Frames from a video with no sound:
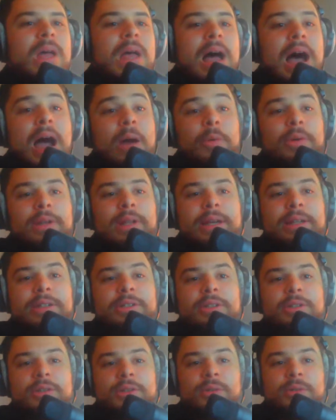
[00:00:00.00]
I would like
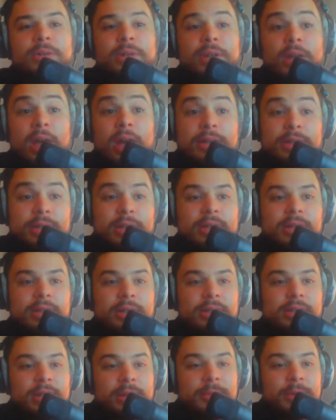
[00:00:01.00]
to do 60
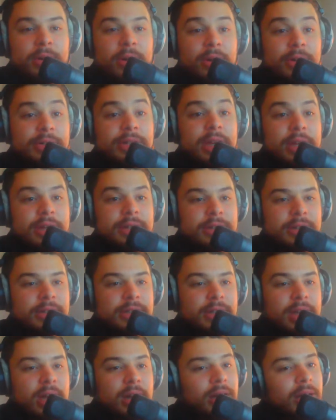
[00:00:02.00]
CPR is
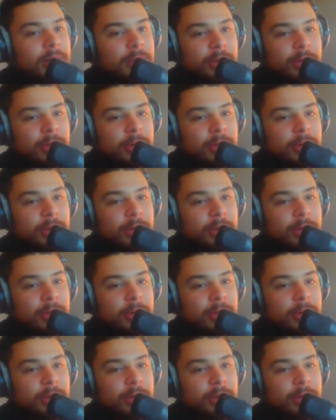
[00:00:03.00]
insanity,